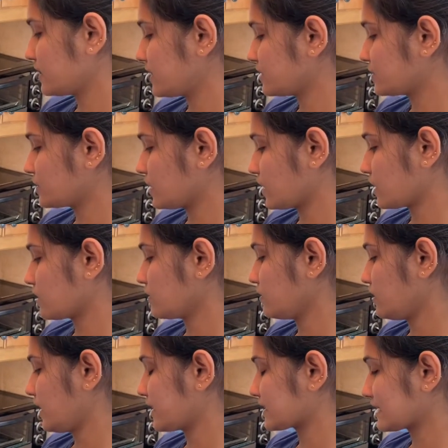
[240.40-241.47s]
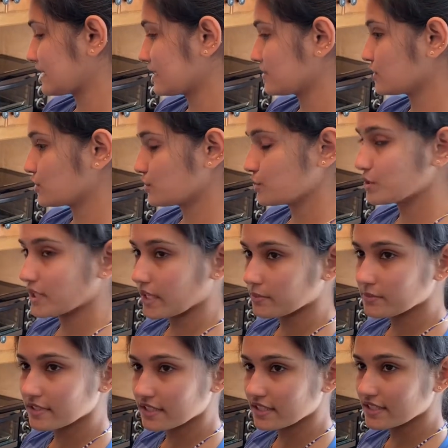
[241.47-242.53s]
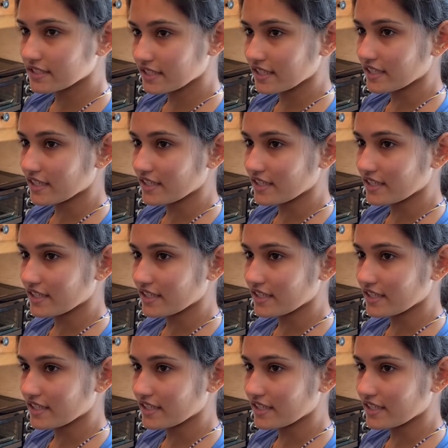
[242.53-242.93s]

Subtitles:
drink at least 2 times in a day.